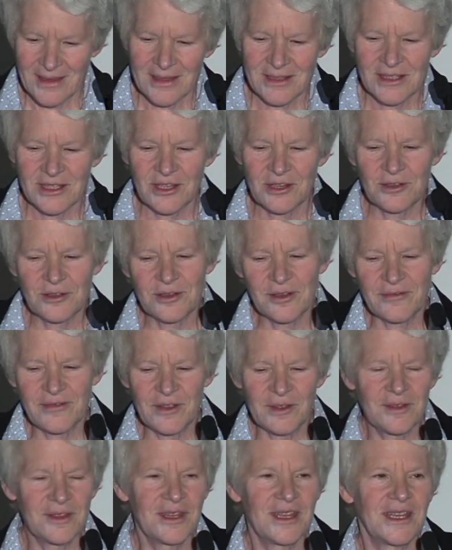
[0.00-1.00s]
So a
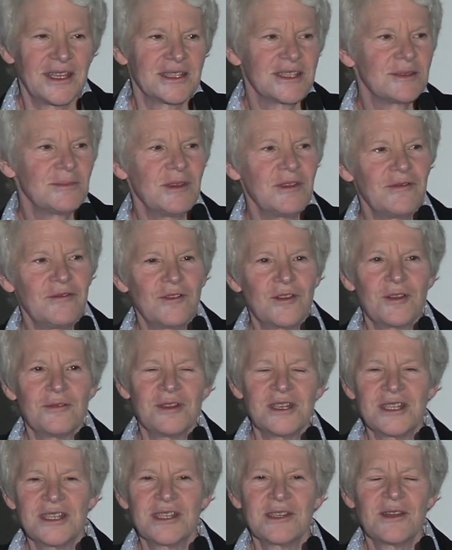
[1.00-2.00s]
few things before
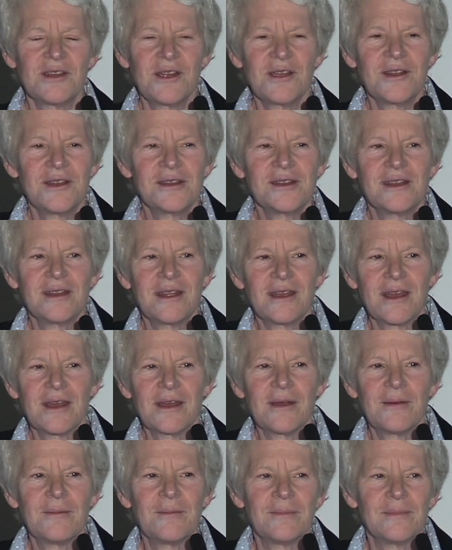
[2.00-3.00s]
we start.
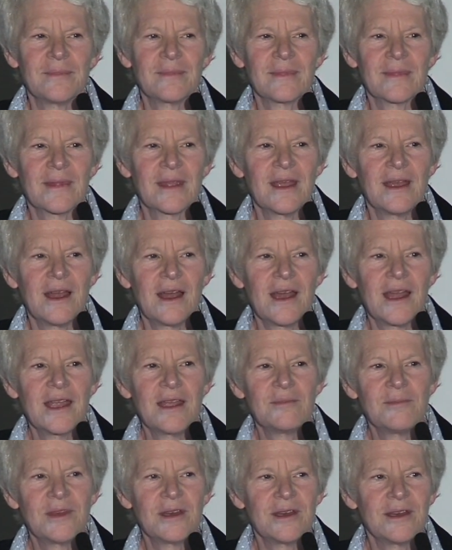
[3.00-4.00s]
I
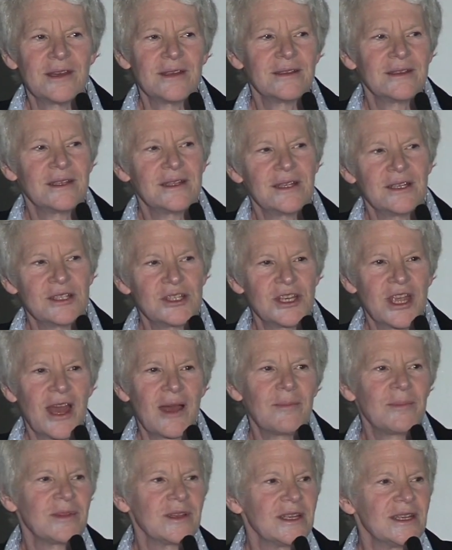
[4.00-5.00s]
am a
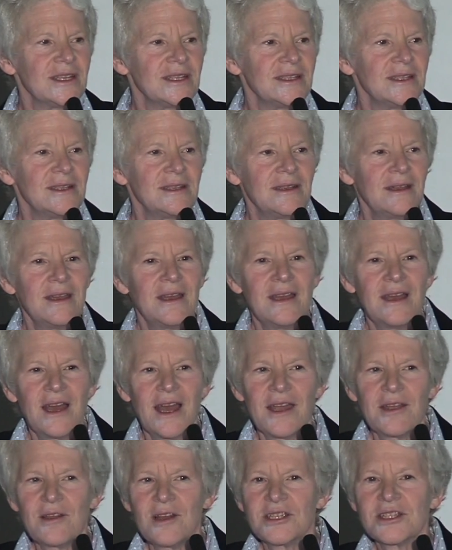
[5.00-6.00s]
chaplain.
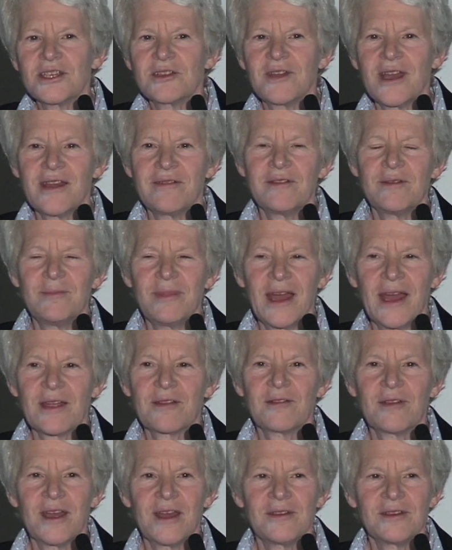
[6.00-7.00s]
I also have a
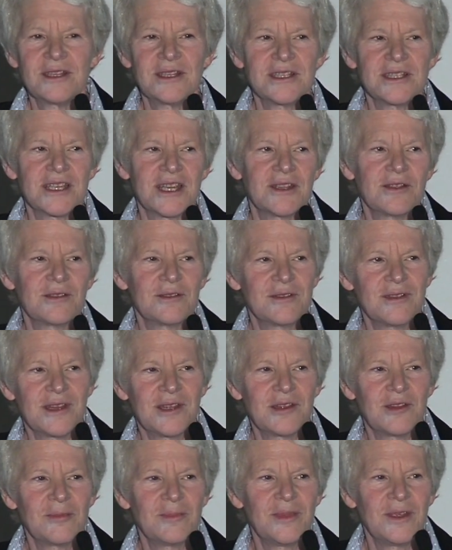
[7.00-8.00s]
background in
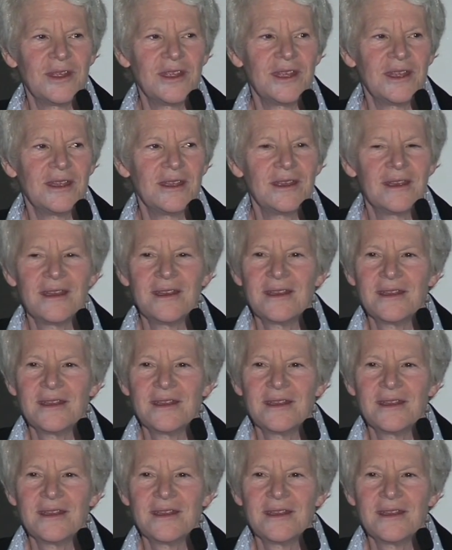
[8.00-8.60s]
psychotherapy.